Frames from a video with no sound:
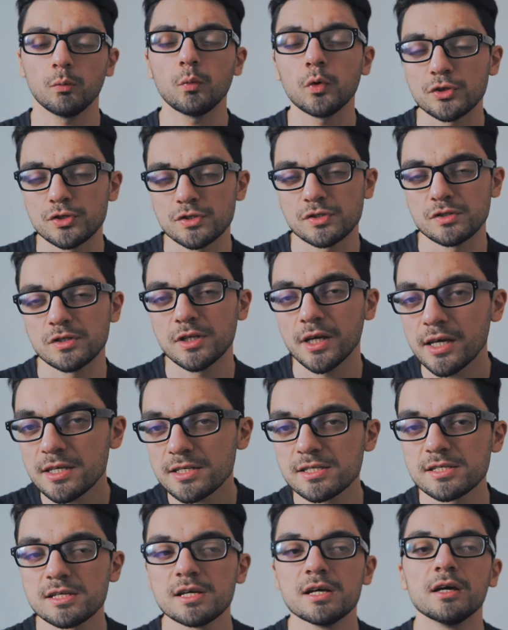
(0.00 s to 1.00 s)
What is
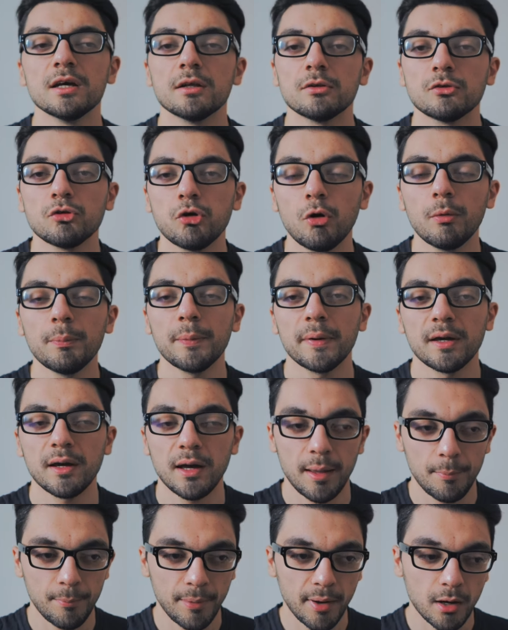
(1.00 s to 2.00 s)
this topic
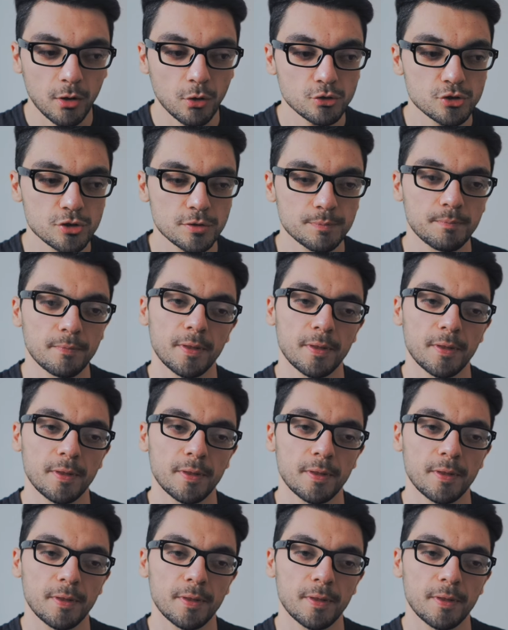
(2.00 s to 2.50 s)
about?